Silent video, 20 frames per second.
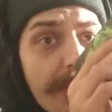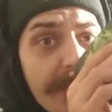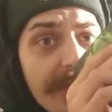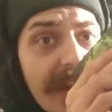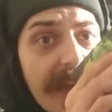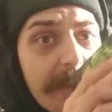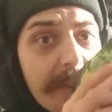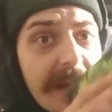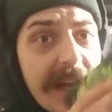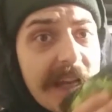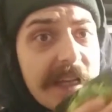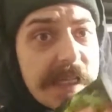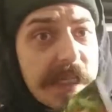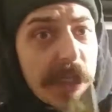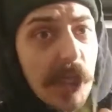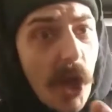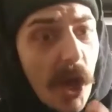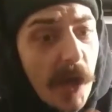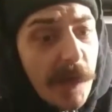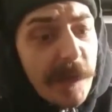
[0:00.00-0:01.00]
Bootleg
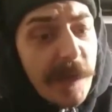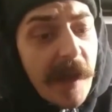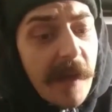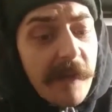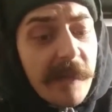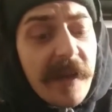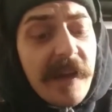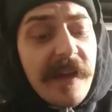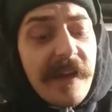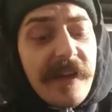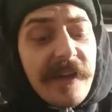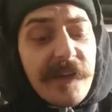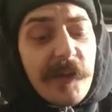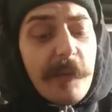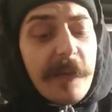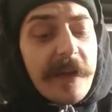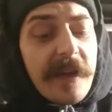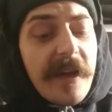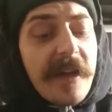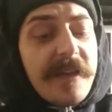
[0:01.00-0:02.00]
Bonanza got them.
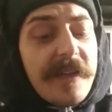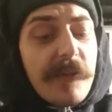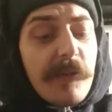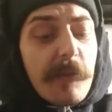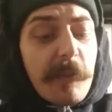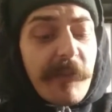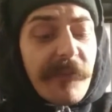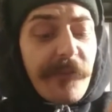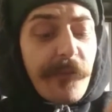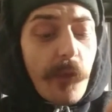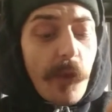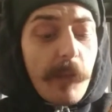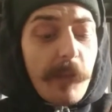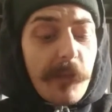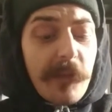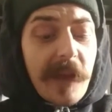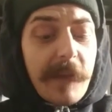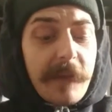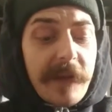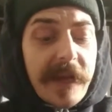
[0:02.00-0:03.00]
So because this was before
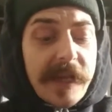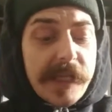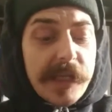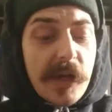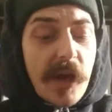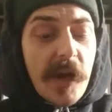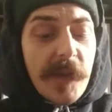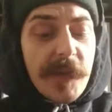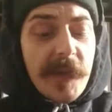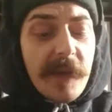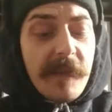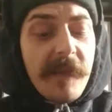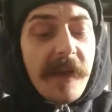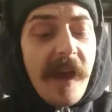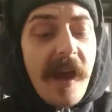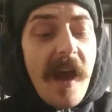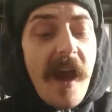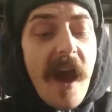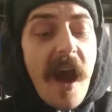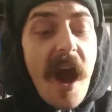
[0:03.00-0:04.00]
Bootleg Bonanza got them,
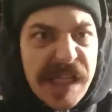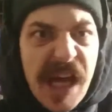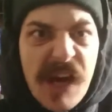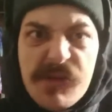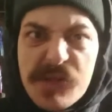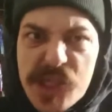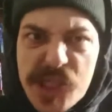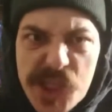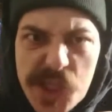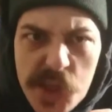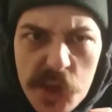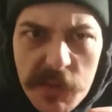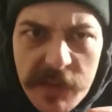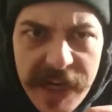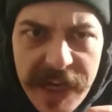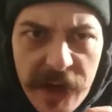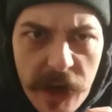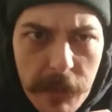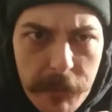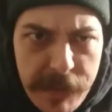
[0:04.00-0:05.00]
I was
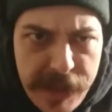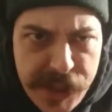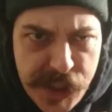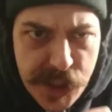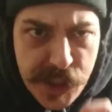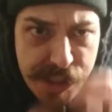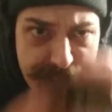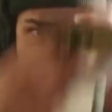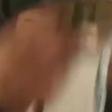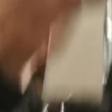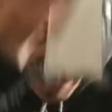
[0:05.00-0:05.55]
zooming in on pictures.